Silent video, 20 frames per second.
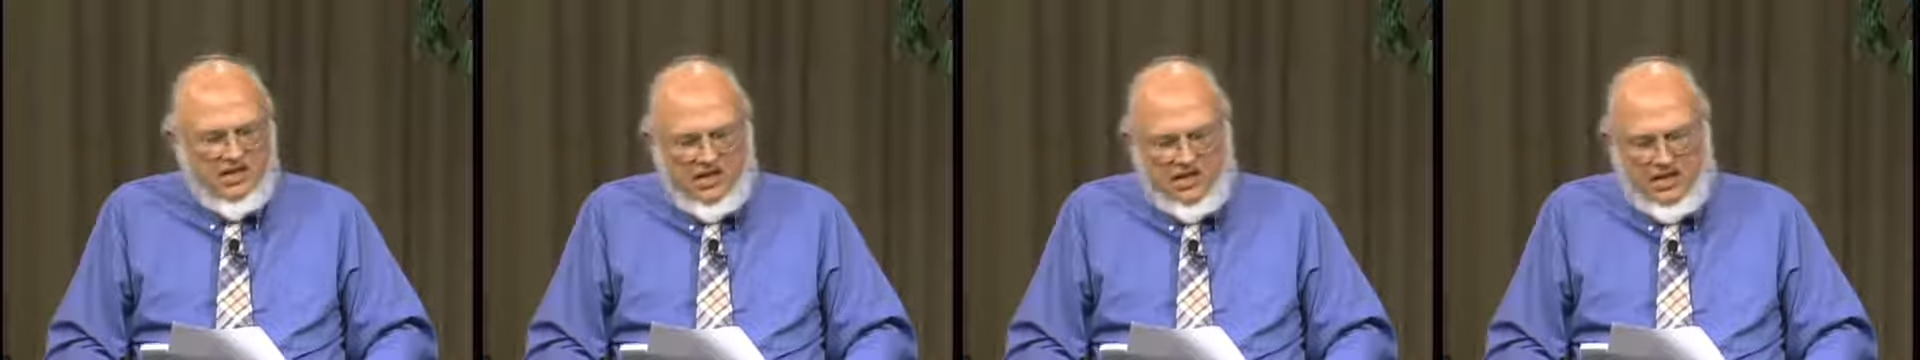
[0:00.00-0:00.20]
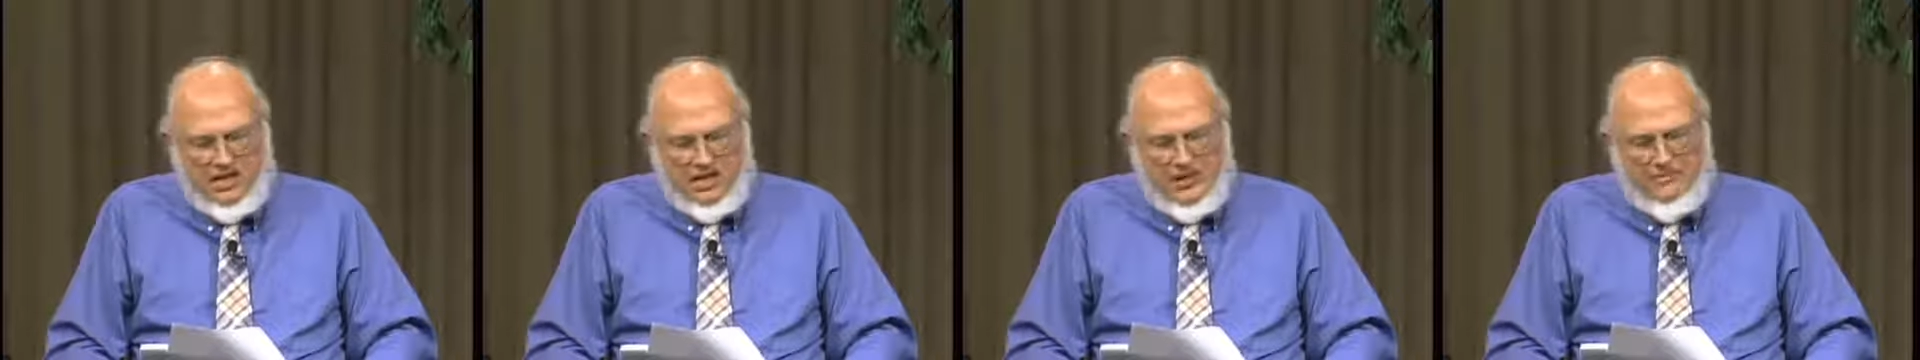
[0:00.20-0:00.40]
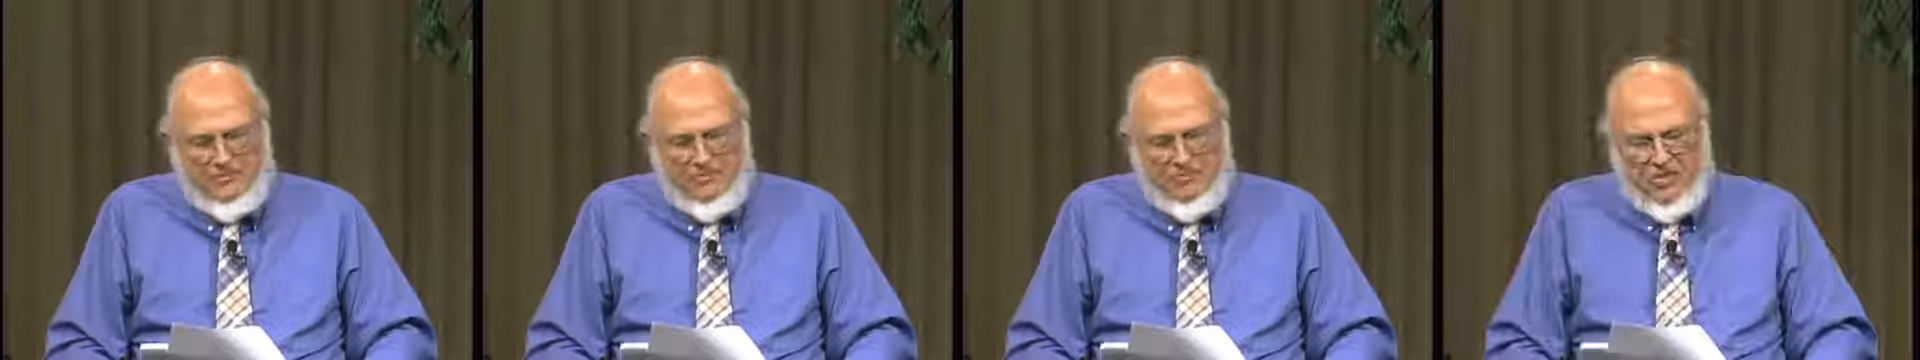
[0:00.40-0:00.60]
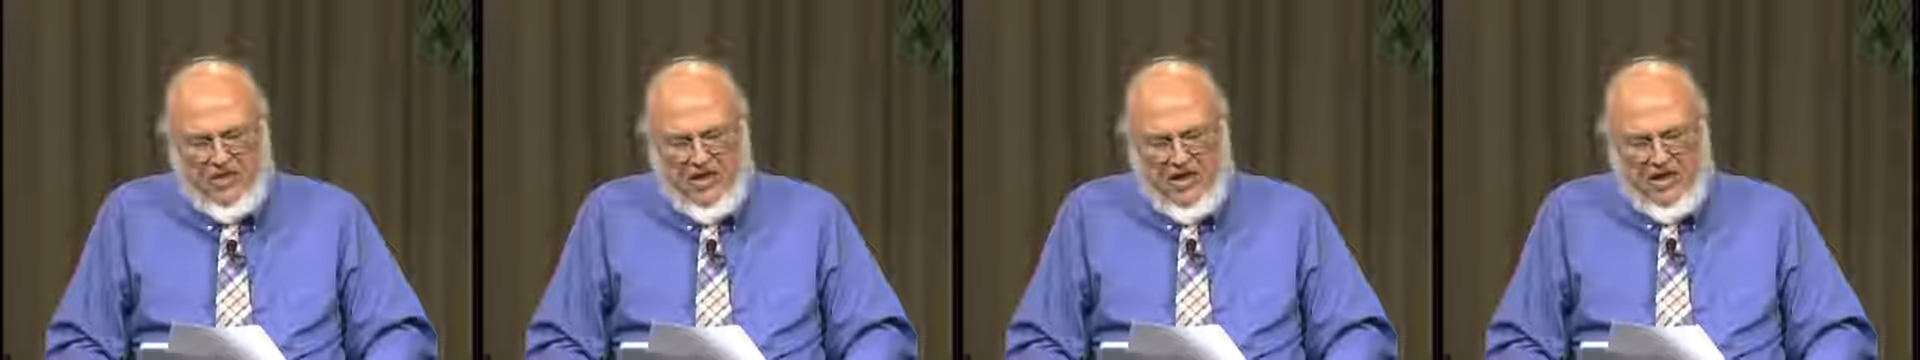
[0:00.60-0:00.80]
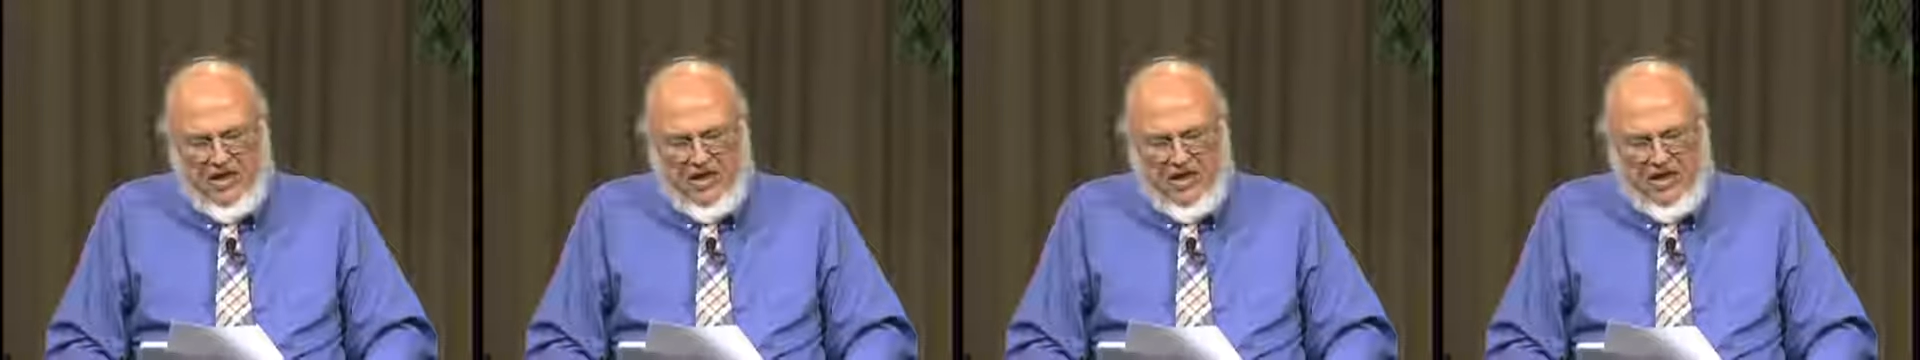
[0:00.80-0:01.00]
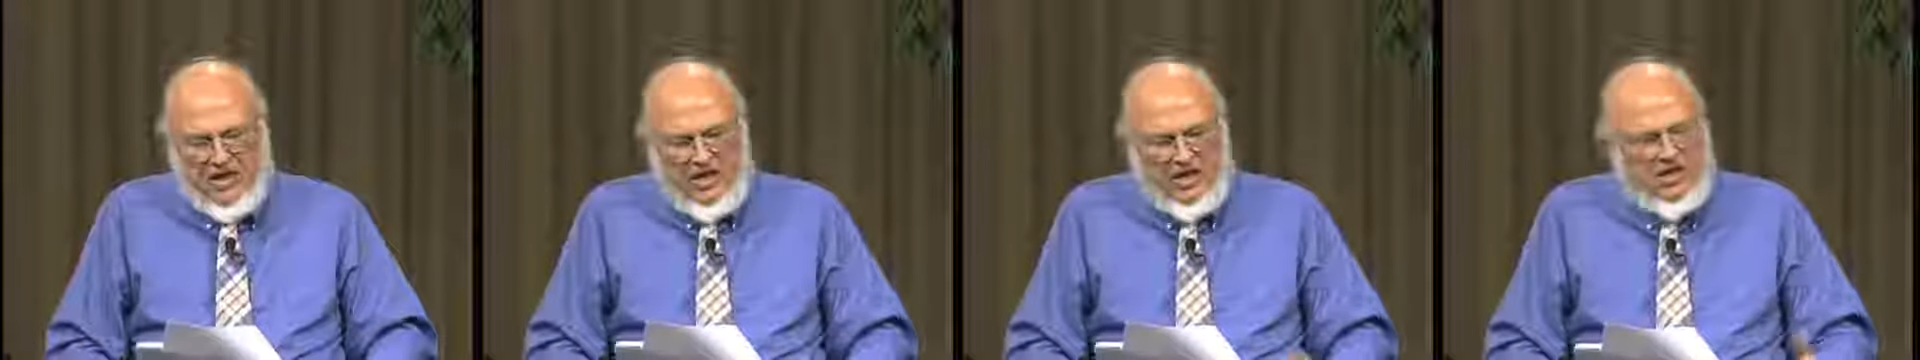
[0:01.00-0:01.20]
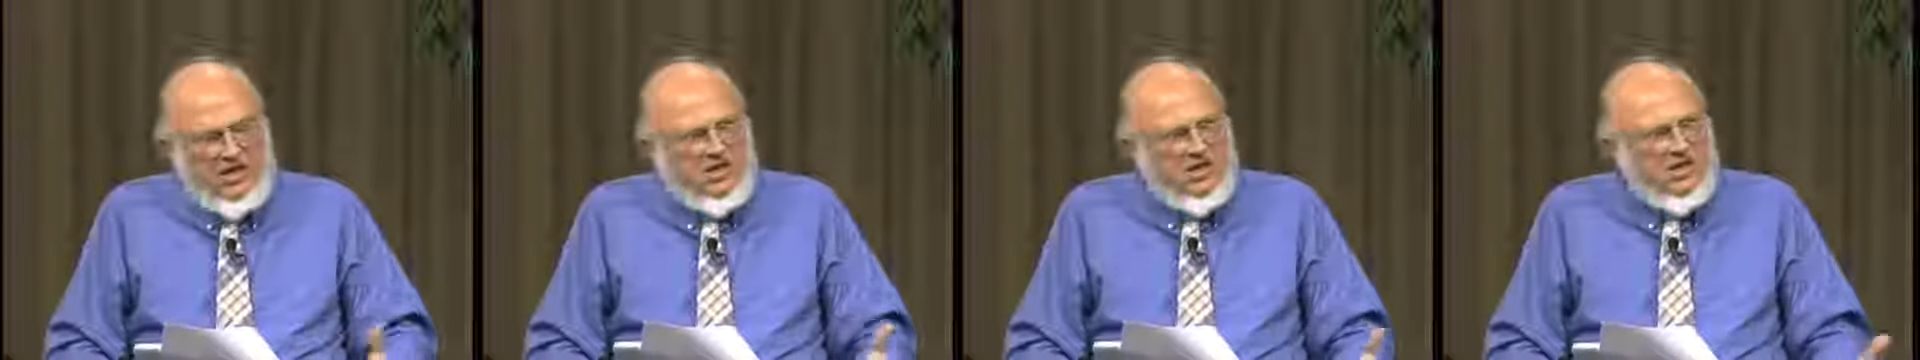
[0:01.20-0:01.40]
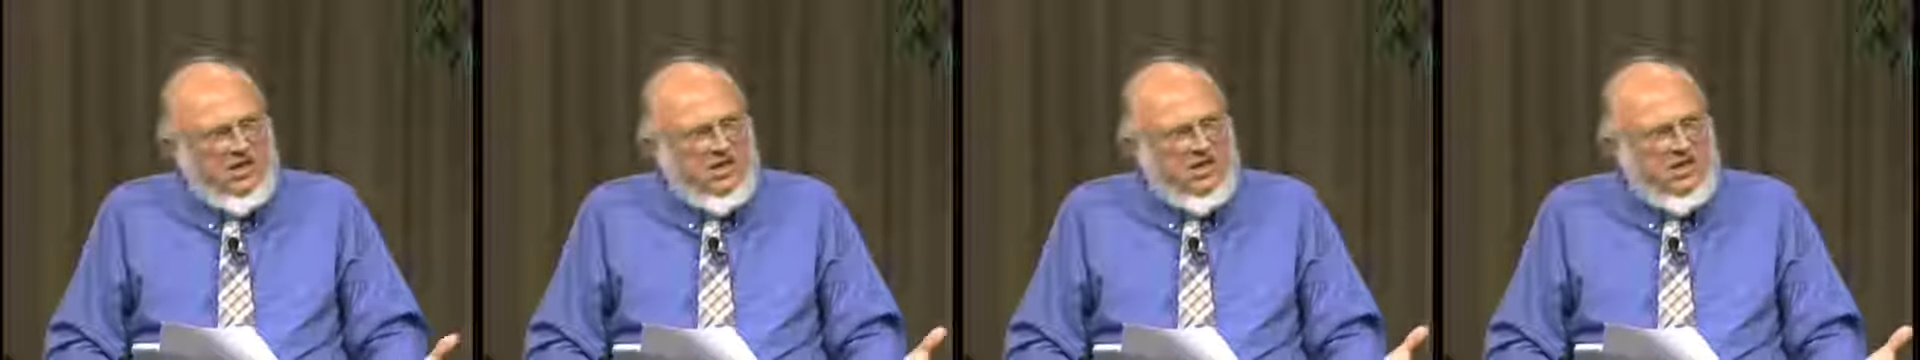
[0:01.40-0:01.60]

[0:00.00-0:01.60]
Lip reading: Can you